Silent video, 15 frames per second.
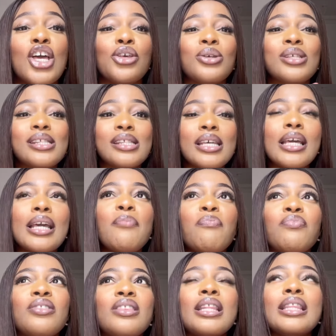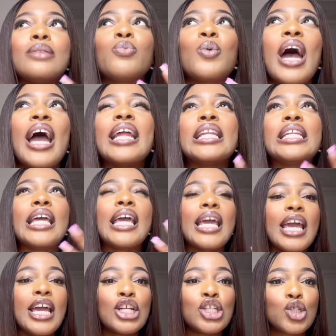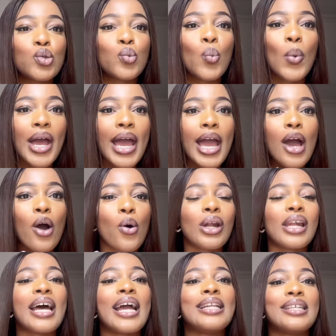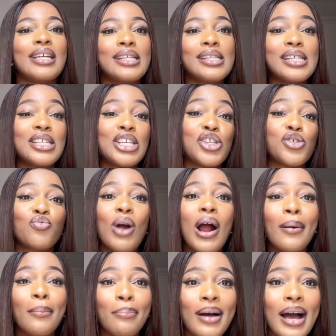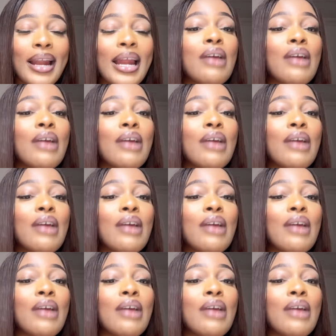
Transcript: You see, we are in the age where online dating is rampant.